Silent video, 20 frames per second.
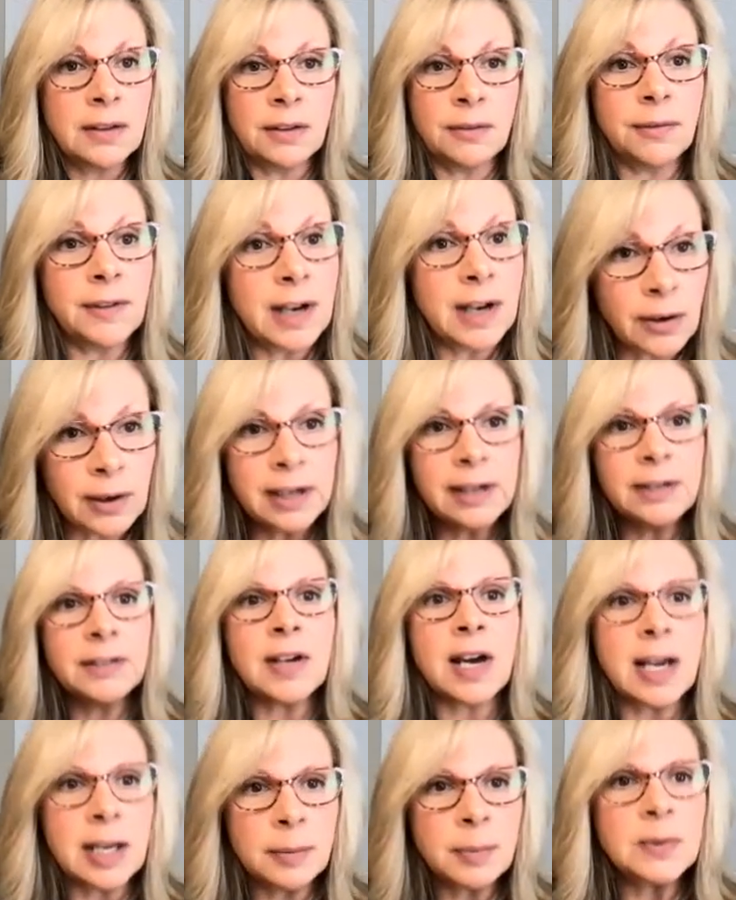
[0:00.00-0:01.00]
The very
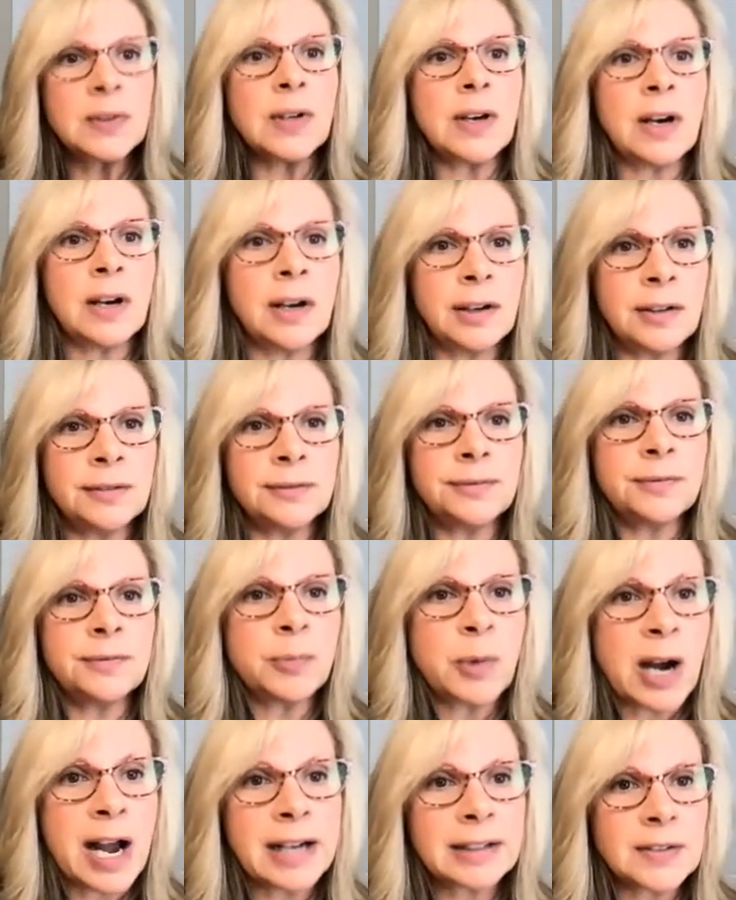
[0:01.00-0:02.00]
types of
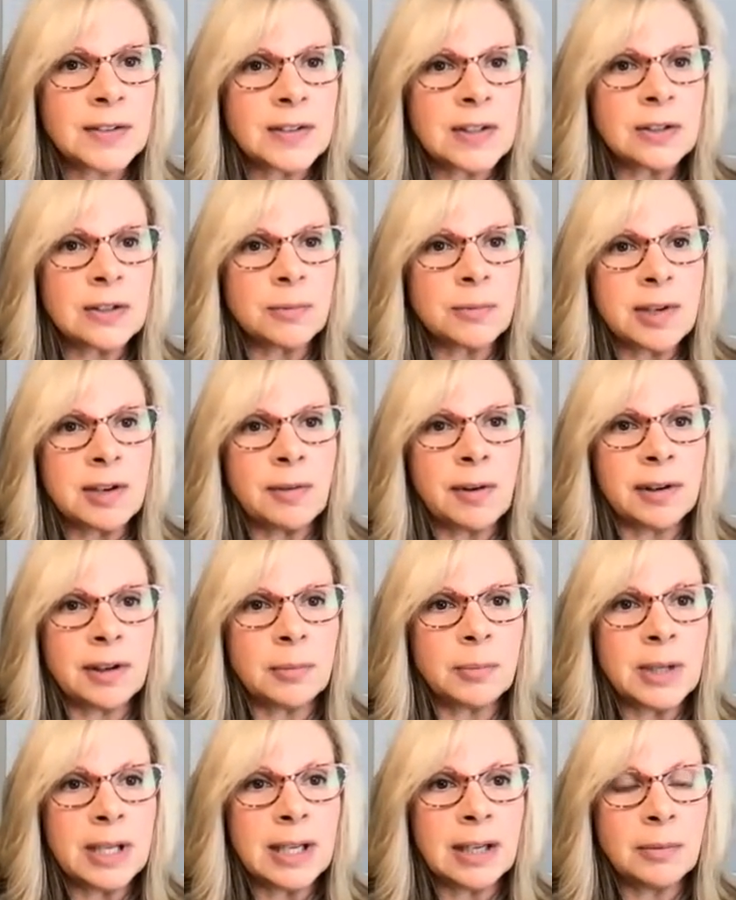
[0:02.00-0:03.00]
practices we want
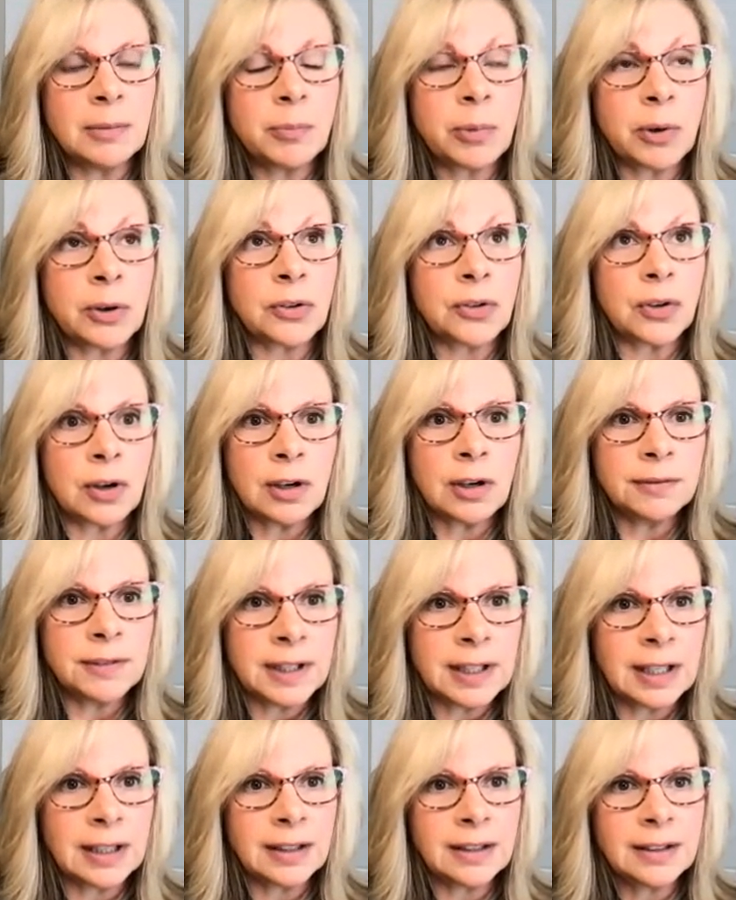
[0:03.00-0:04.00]
to be
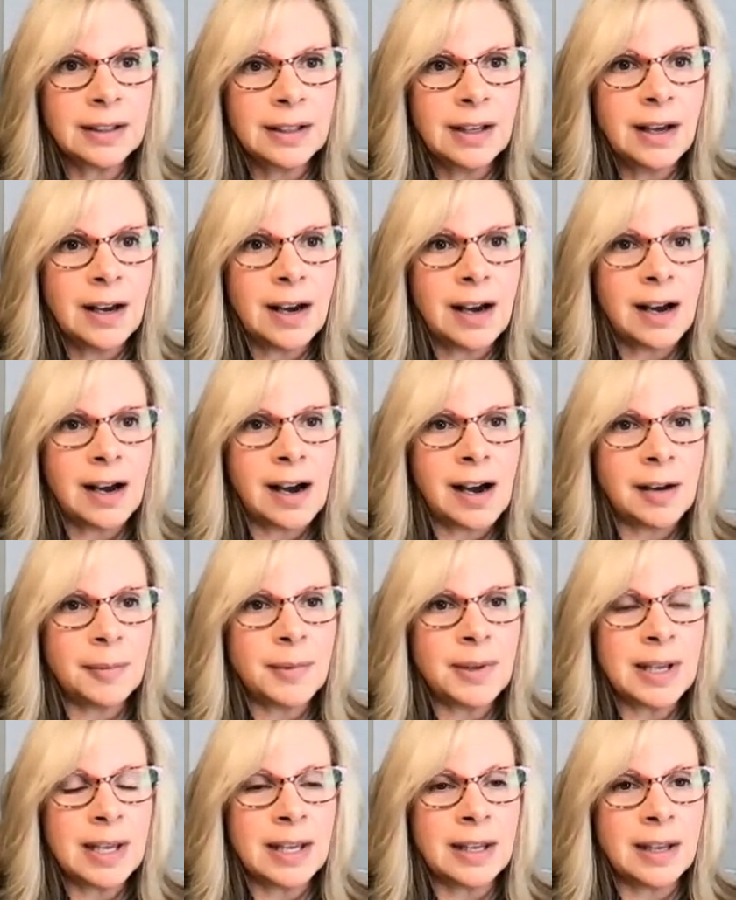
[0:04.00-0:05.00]
preserving
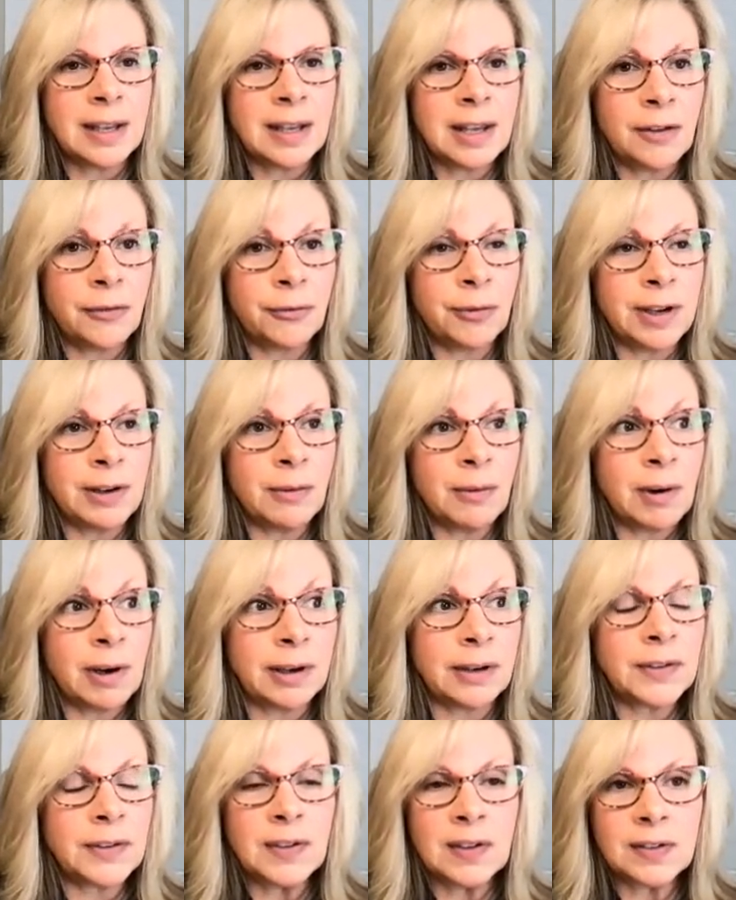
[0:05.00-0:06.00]
if we
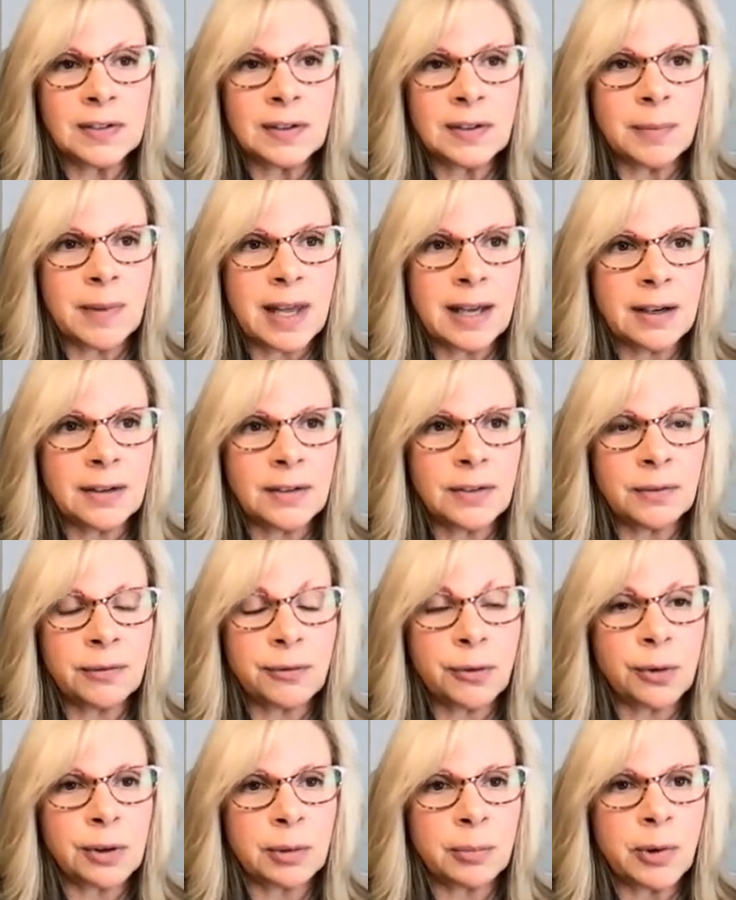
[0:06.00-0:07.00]
want a system that is
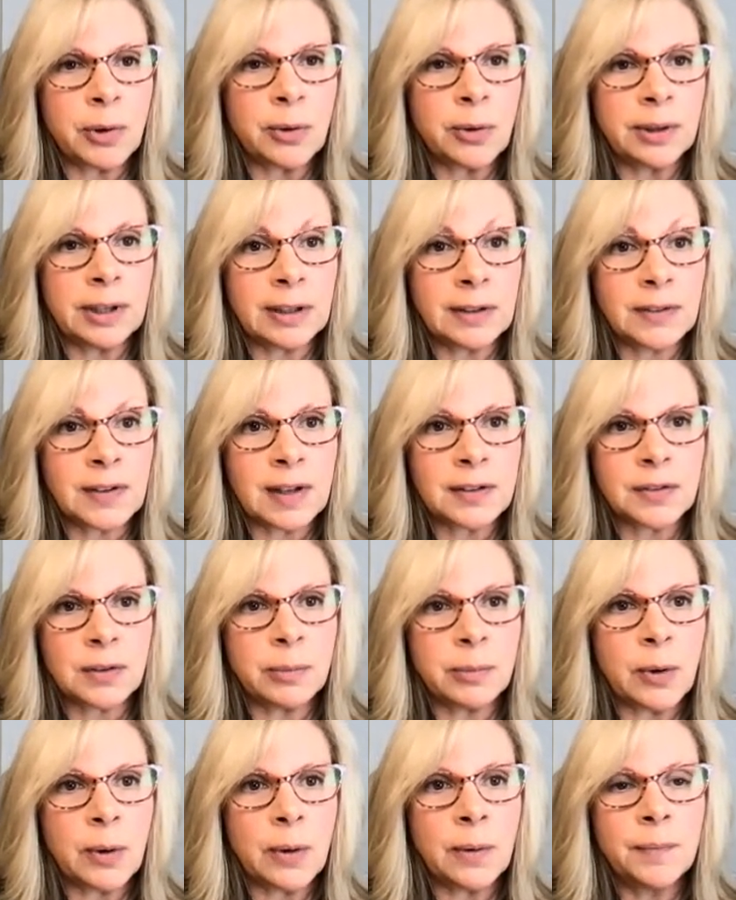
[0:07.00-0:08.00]
affordable and
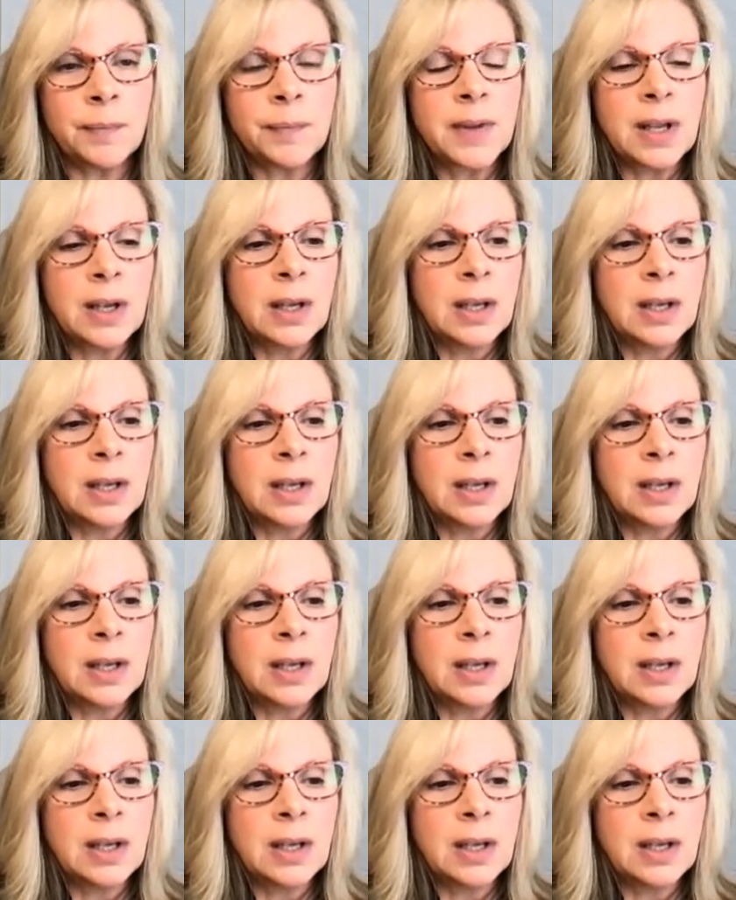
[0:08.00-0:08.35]
accessible